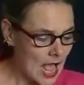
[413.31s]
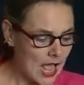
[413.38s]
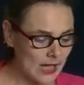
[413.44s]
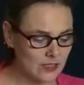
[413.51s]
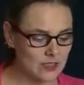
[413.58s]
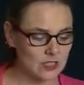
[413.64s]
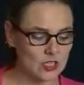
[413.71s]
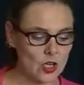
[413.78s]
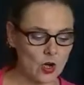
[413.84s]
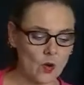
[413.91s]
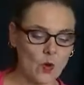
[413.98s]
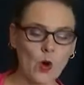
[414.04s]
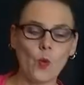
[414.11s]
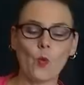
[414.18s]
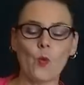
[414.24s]
And
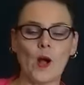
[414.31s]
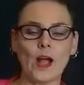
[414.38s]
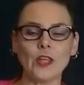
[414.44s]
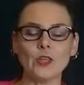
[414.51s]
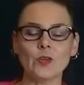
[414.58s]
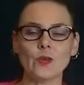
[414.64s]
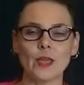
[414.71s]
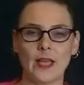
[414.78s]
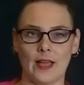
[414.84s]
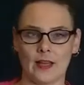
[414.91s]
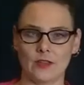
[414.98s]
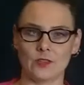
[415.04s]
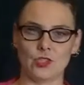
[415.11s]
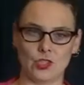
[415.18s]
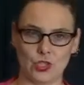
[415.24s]
so what you
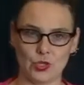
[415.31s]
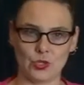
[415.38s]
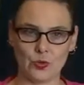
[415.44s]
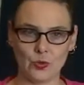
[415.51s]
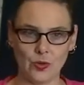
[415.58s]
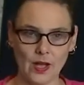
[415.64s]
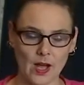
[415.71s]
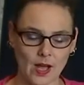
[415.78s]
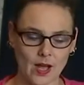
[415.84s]
can do